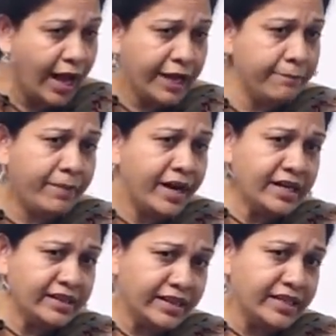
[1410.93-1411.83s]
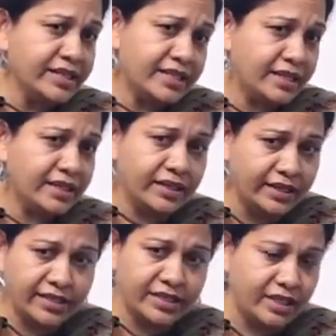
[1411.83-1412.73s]
I bet in the eastern,
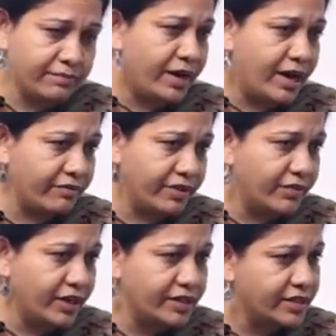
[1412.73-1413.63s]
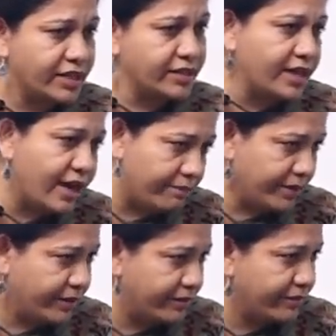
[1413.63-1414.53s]
eastern part of the world this doesn't happen.
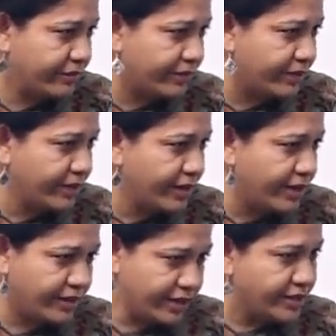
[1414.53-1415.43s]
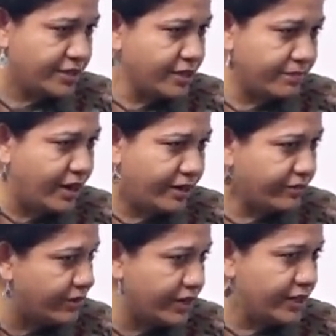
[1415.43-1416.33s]
In the eastern part of
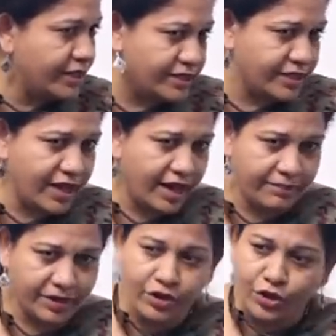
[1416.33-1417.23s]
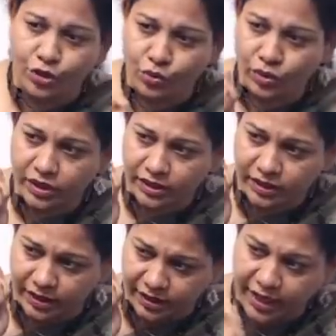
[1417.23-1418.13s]
the world it doesn't happen. You were
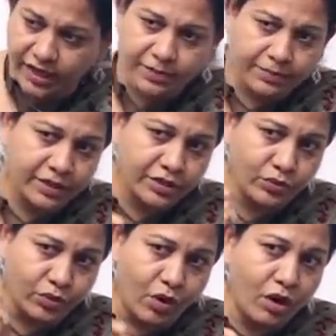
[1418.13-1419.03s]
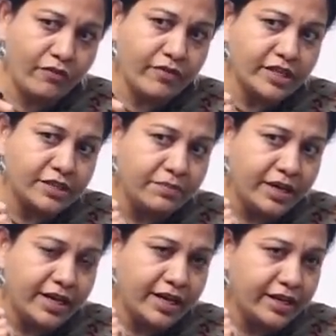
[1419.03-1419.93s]
the salesperson would always be
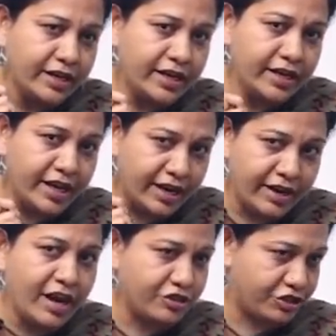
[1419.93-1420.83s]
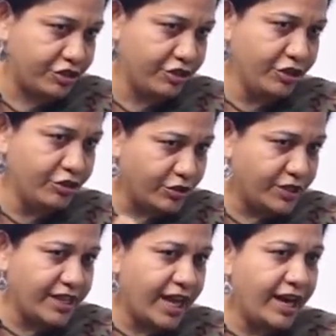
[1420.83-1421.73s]
in, in a rush to
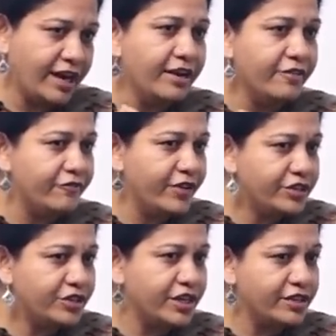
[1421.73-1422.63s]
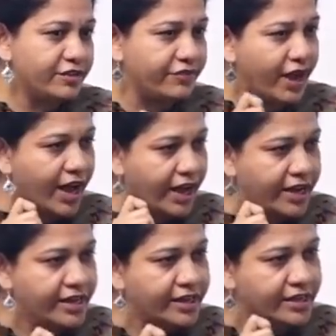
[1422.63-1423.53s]
sell which is of a
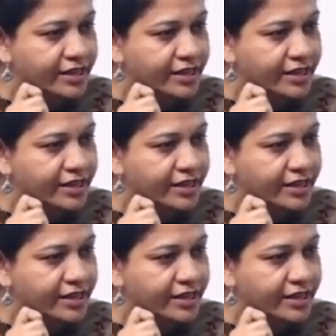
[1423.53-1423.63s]
higher